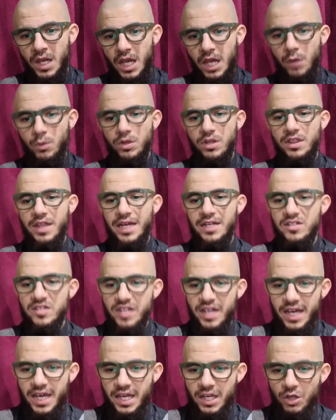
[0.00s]
He would then
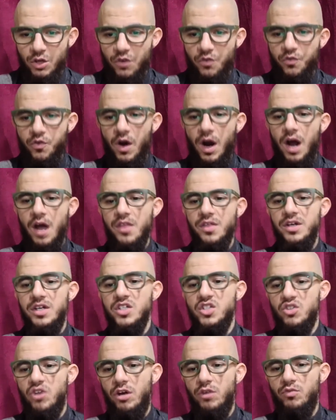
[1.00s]
say, your
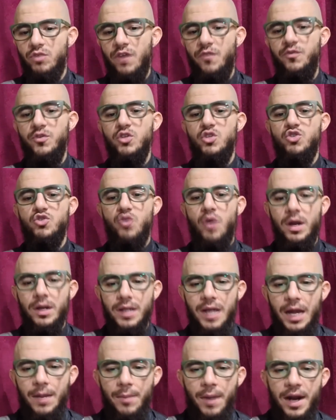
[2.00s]
father sought refuge to
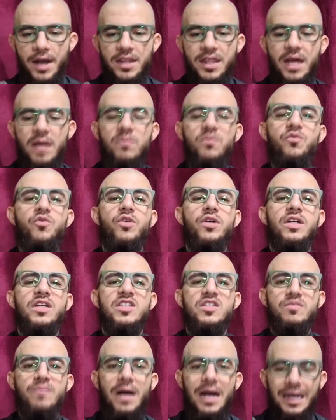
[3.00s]
Allah by them for
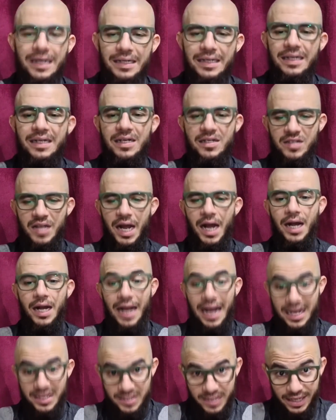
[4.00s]
Ismail and
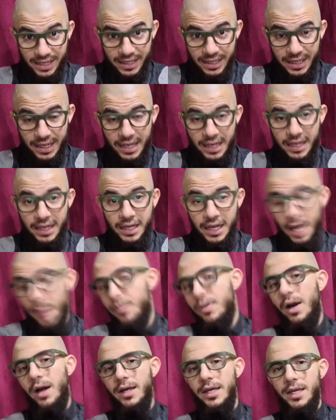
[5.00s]
Ishaq, as in
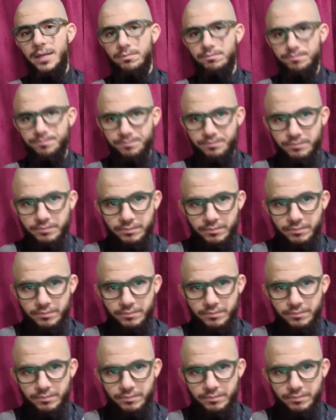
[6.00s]
Ibrahim.